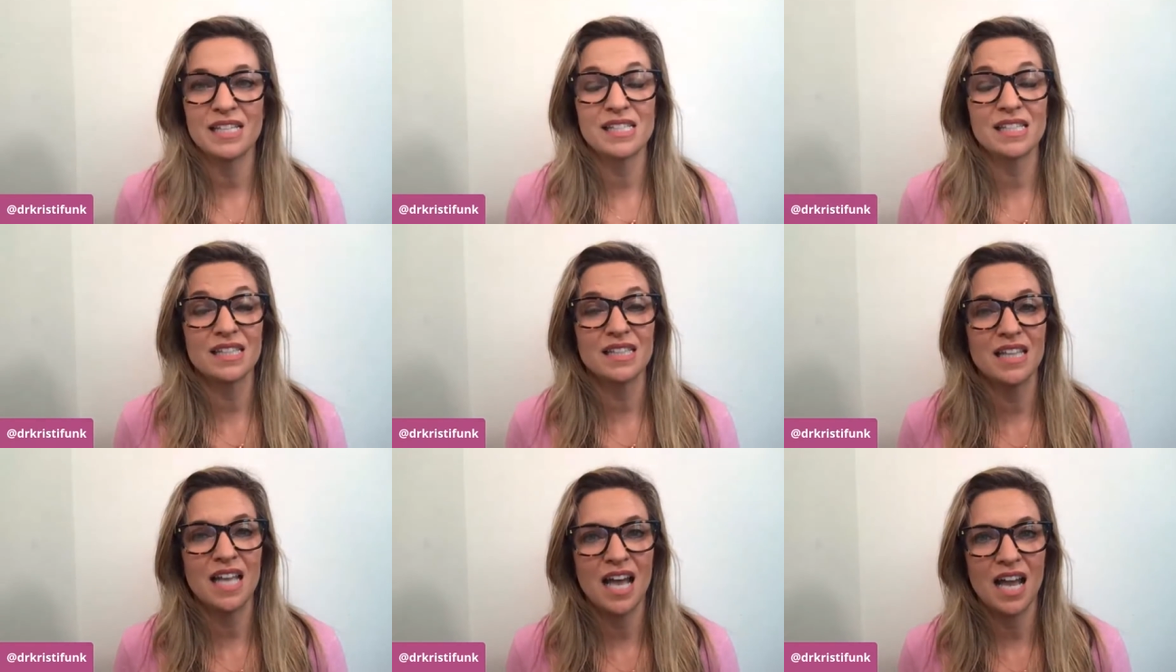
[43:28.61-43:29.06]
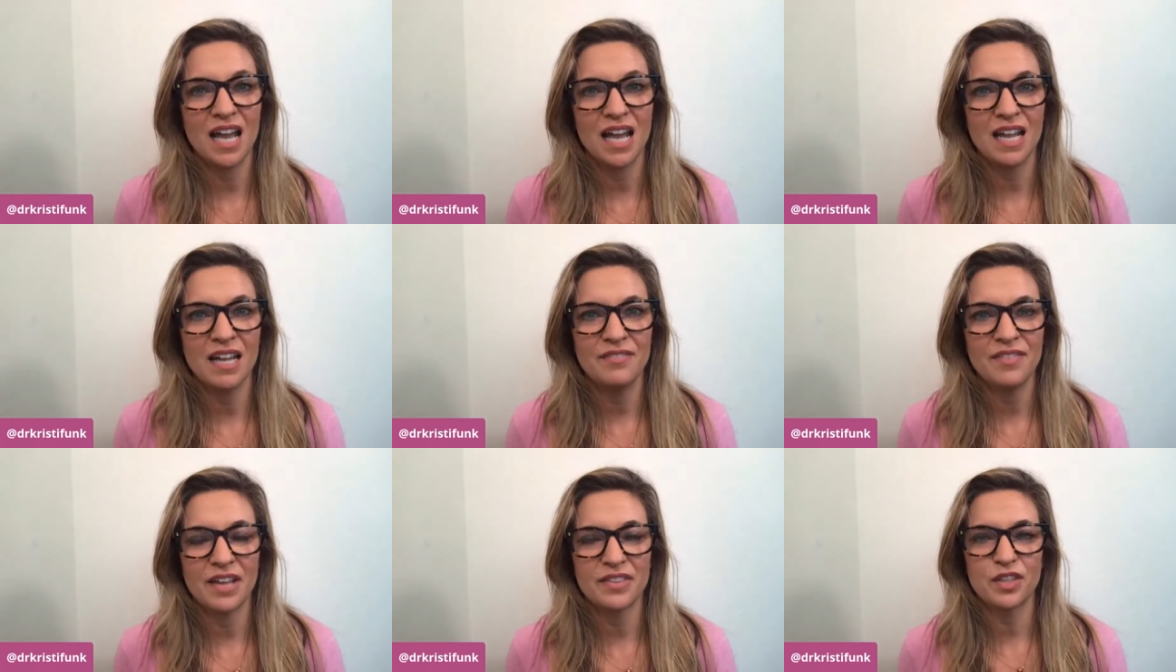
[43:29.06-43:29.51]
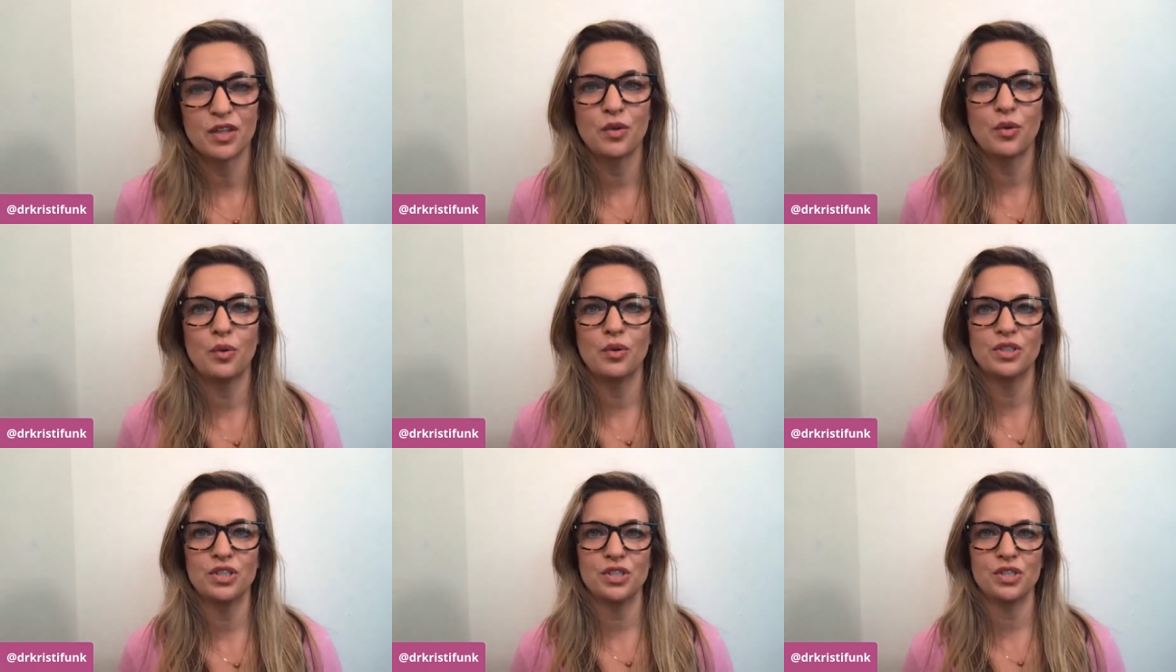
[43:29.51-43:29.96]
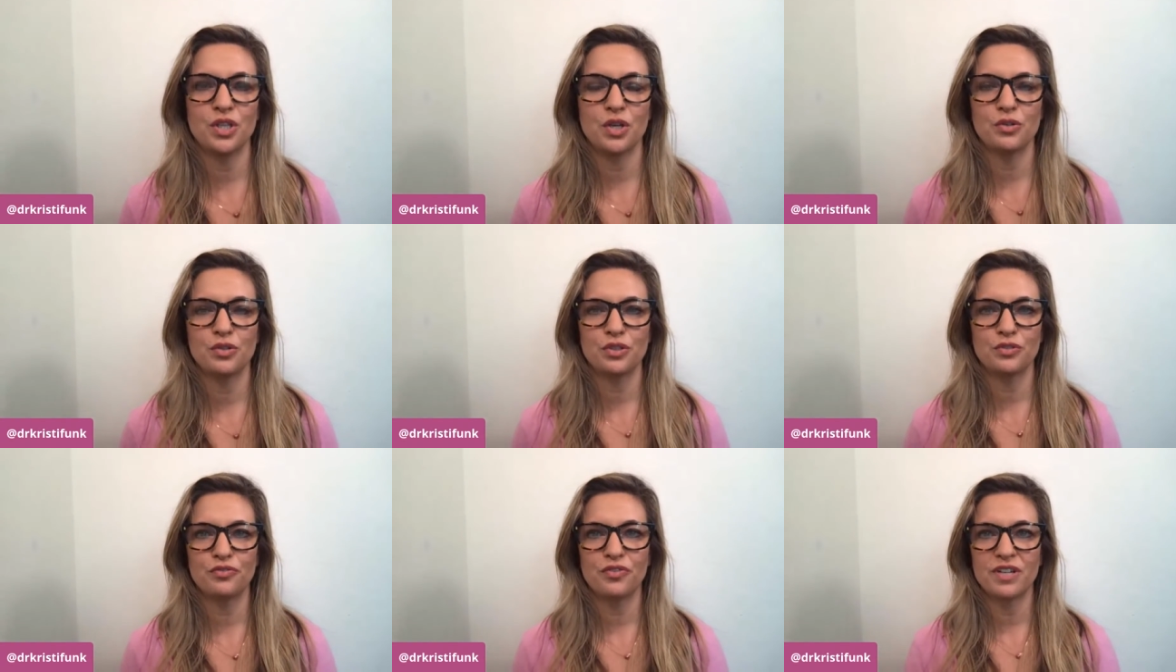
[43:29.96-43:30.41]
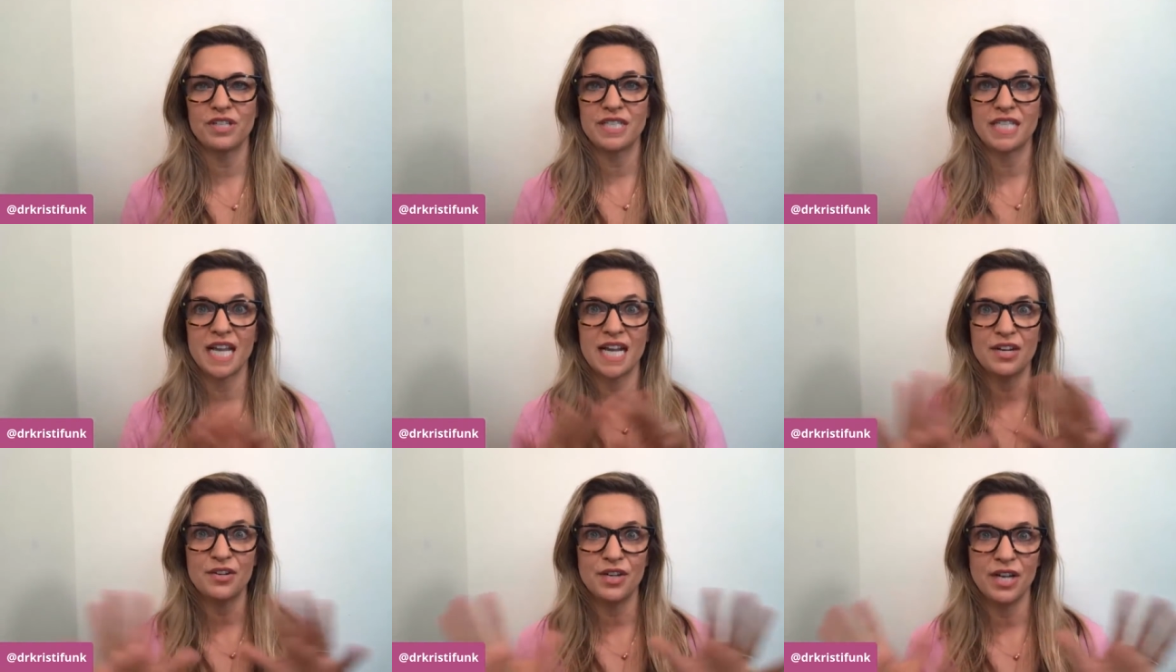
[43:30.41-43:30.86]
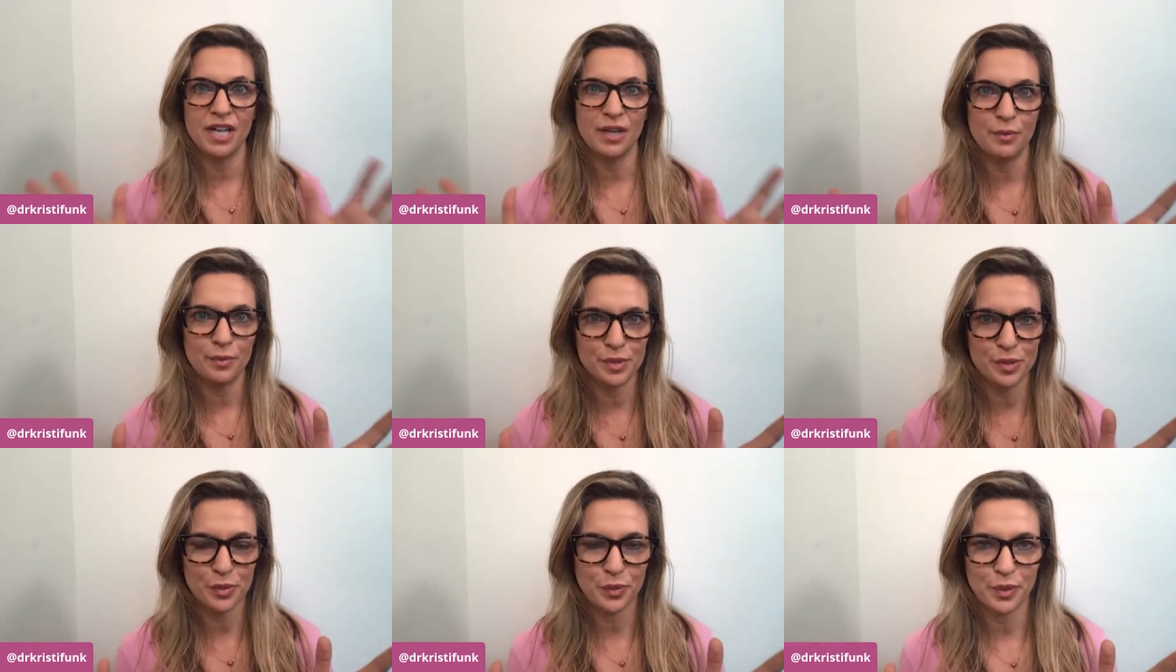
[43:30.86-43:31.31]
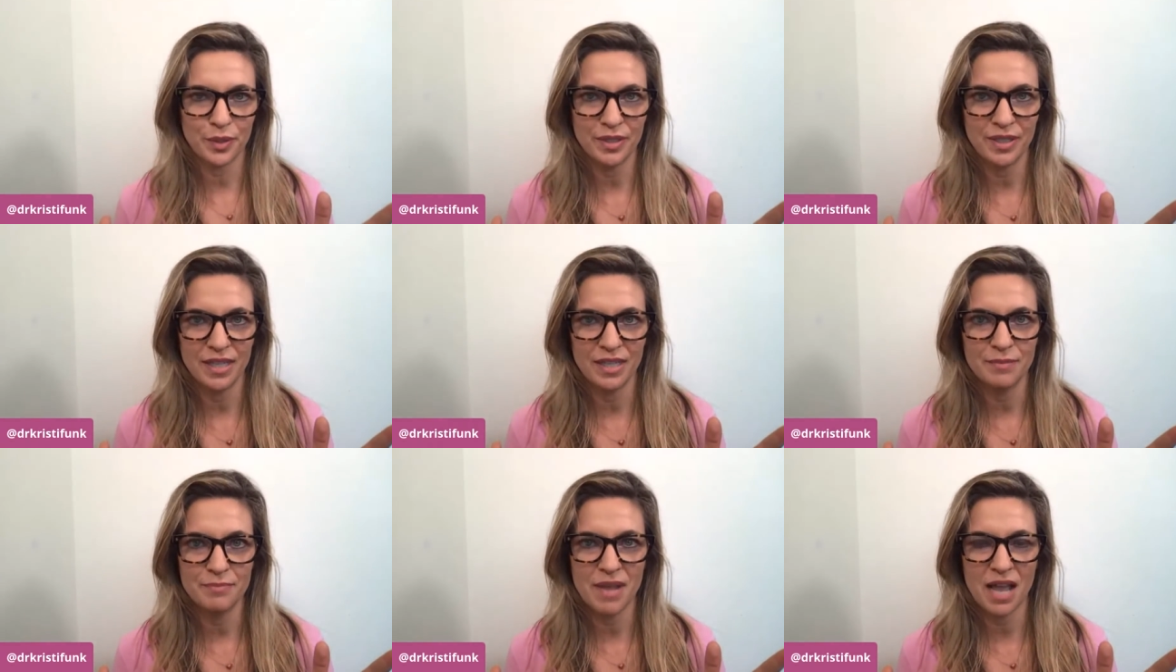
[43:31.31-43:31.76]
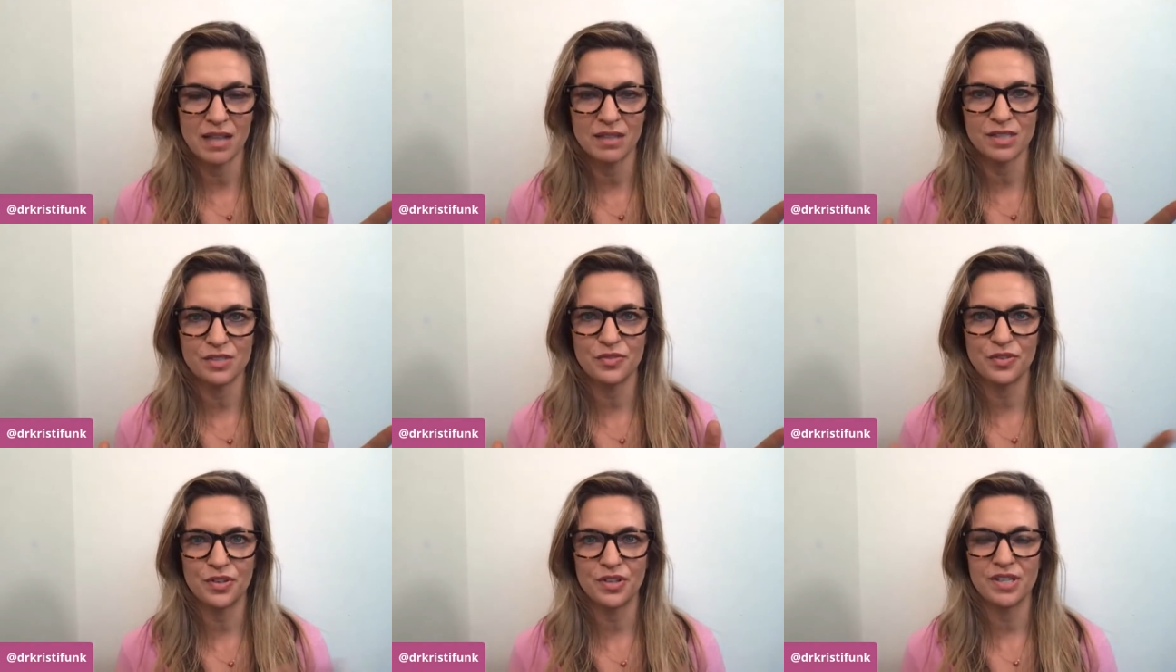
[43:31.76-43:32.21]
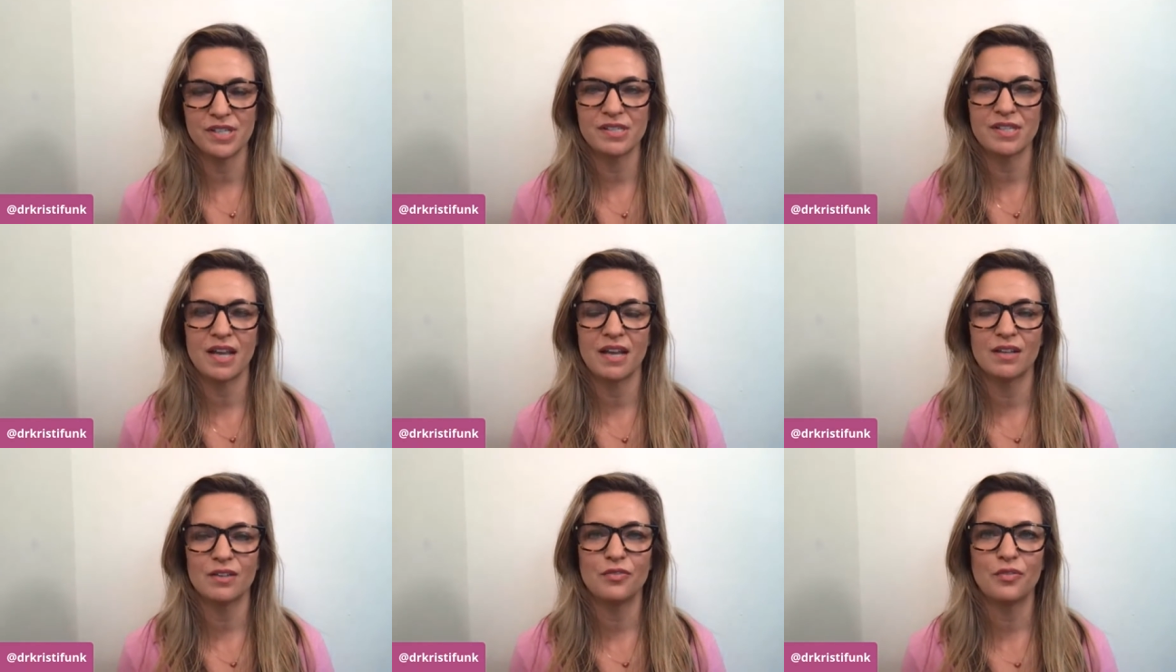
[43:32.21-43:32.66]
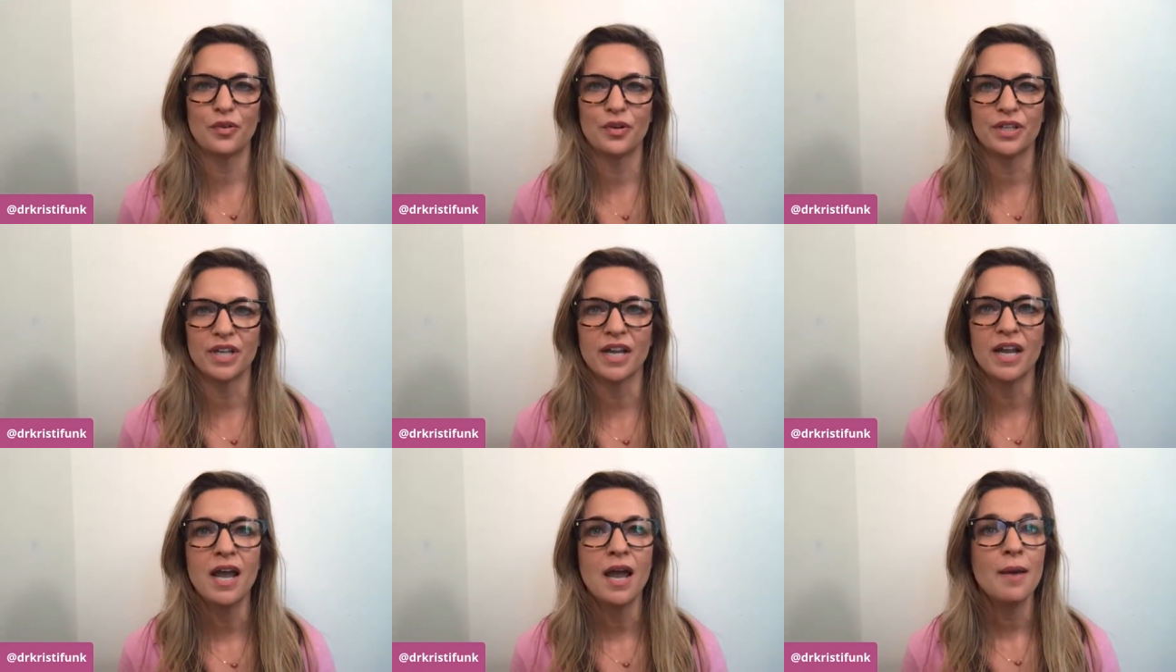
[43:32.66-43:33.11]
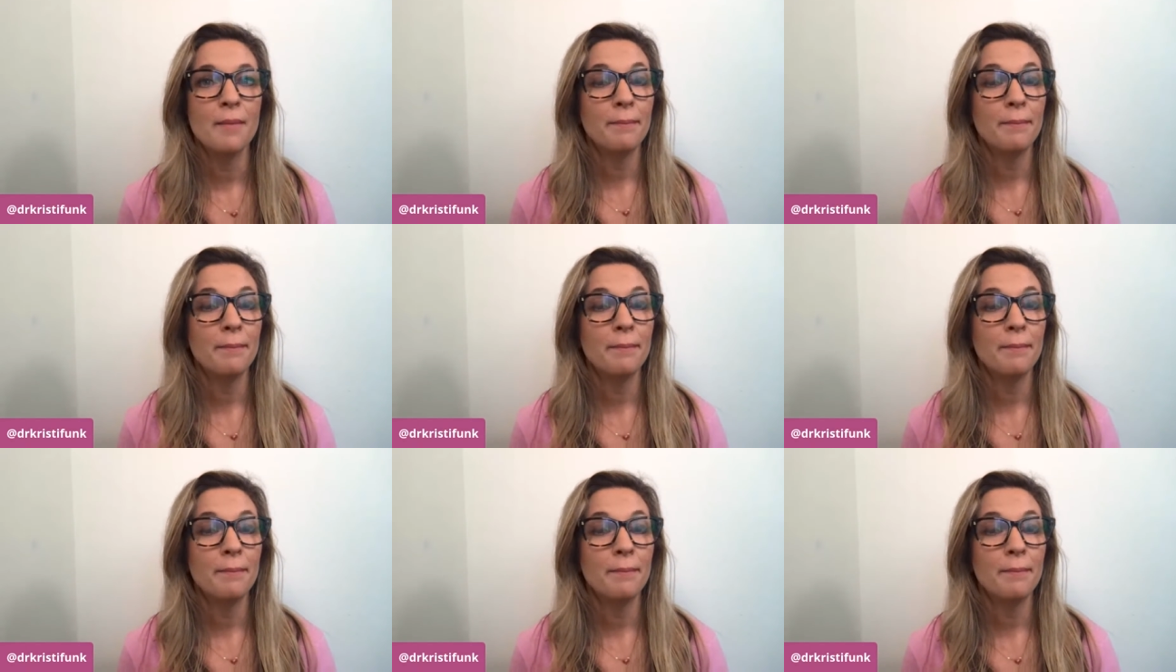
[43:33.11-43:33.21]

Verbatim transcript: is live at the gorgeous oceanfront Terranea Resort in Palos Verdes, California,